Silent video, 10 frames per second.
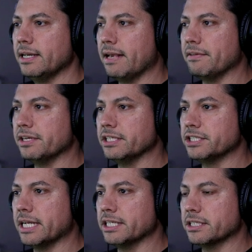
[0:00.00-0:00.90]
And then you can
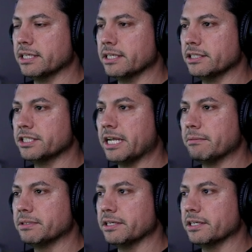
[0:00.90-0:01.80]
change the, the
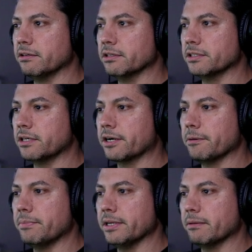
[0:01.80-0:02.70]
shapes here. You can go a little
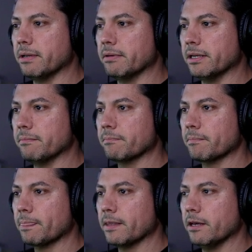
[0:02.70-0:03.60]
darker pink maybe
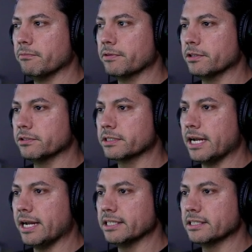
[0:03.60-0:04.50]
um, for those
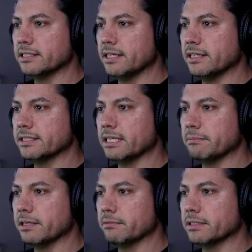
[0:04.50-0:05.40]
guys. And then same
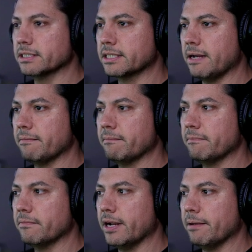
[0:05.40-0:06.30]
thing with this guy,
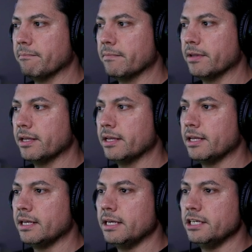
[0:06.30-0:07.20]
right?
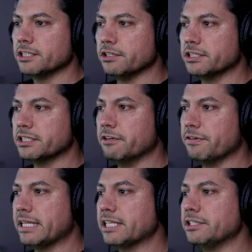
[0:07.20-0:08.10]
So just
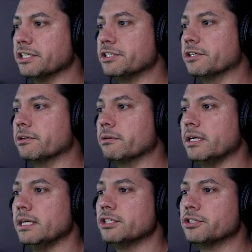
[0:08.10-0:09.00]
different things you can do
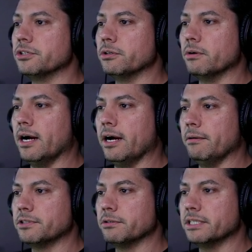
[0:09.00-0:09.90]
to,
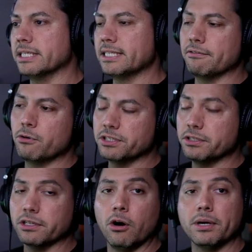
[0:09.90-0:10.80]
um, to adjust that. Of course, you
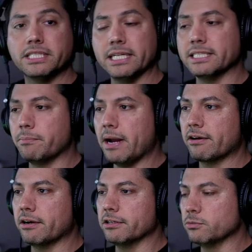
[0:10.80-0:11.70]
can always change the
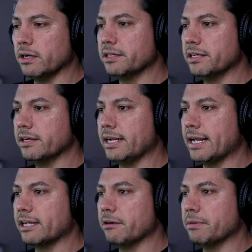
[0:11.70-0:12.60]
background as well in here. And I
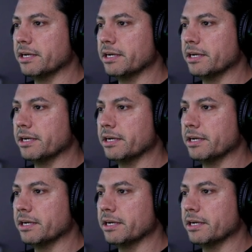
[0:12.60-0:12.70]
can come in